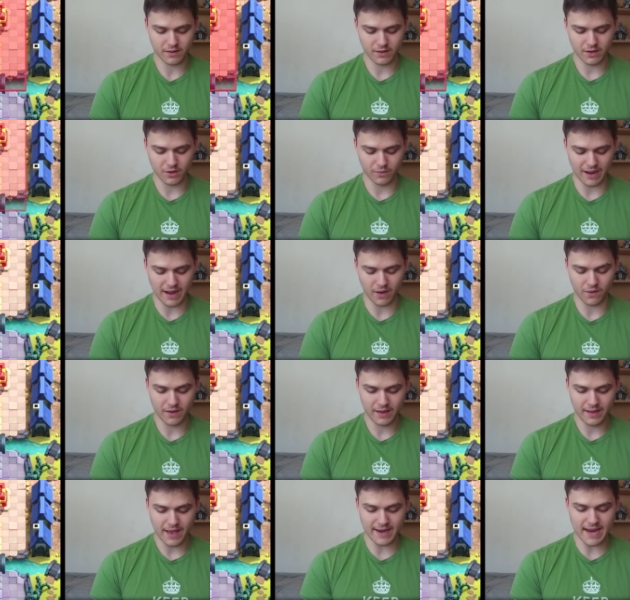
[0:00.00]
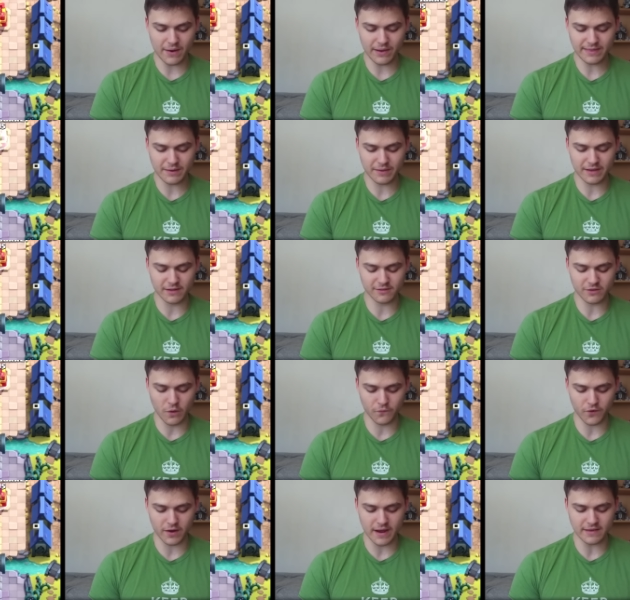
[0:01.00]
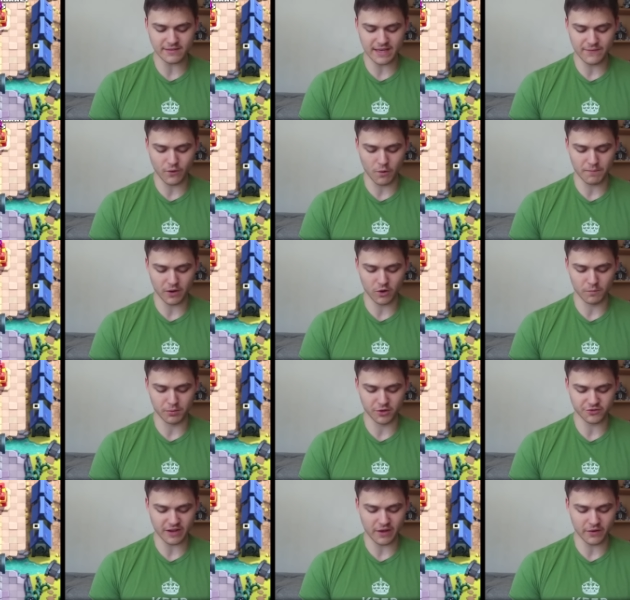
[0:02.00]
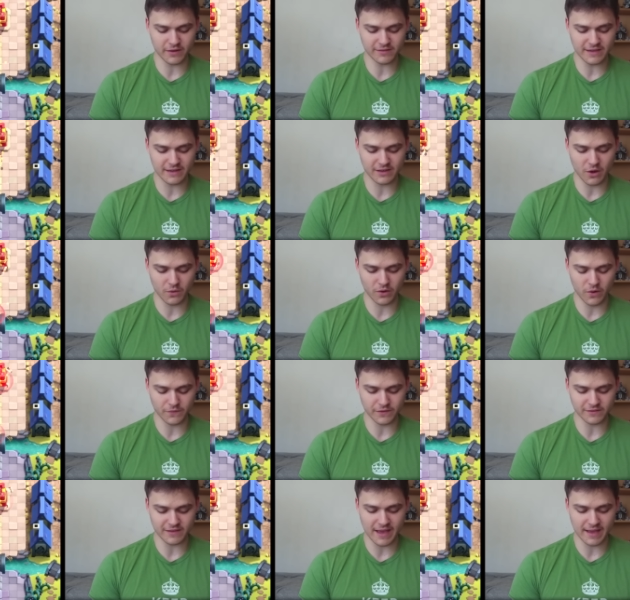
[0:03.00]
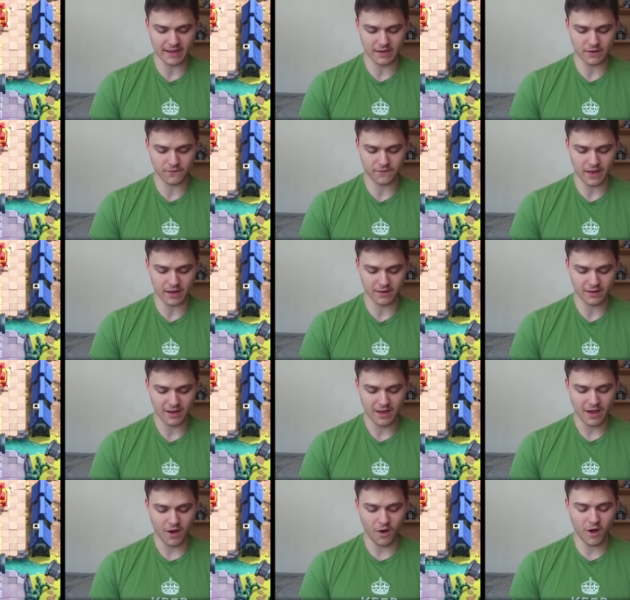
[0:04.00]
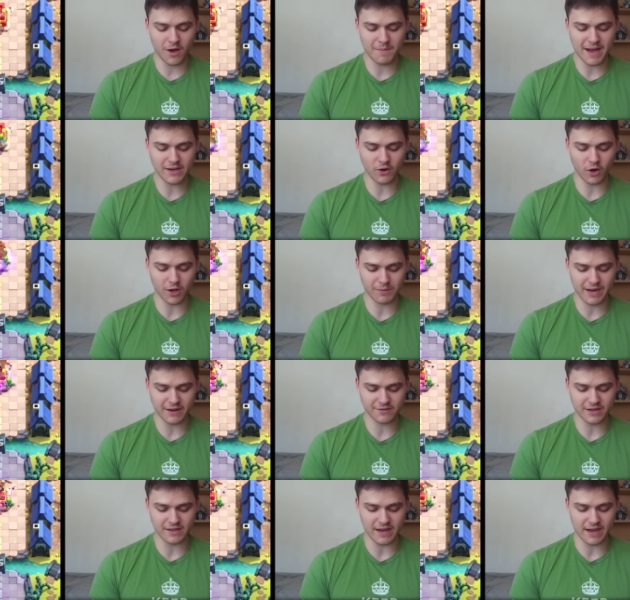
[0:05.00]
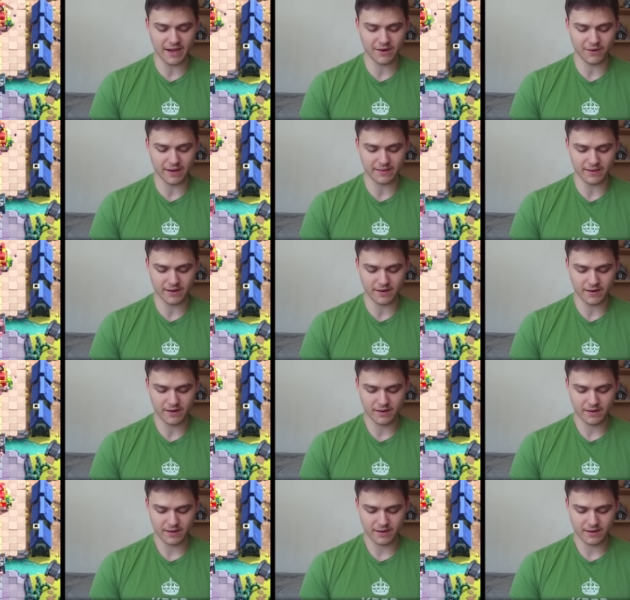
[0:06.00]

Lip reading: Wow. And now I think we could just go for a nice Evo barrel push. I honestly don't know if this guy can defend. Oh, my Dark Goblin actually died right there.